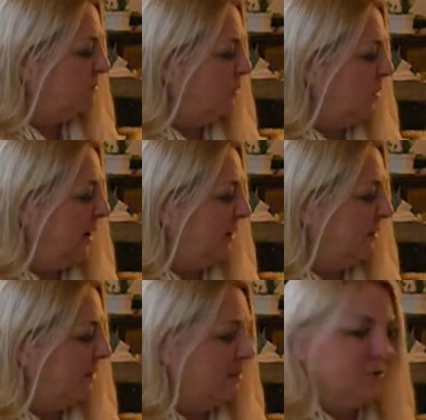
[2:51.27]
But
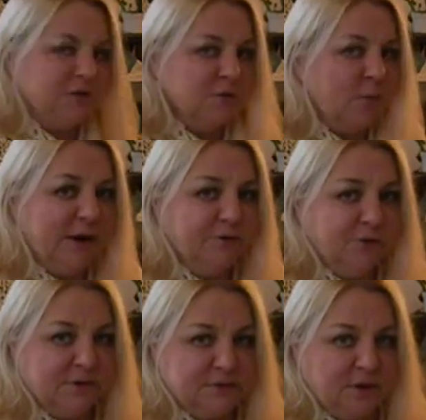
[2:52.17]
wait, I'm just a
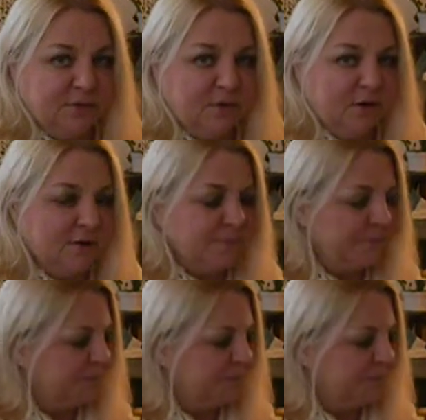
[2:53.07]
waitress, I thought.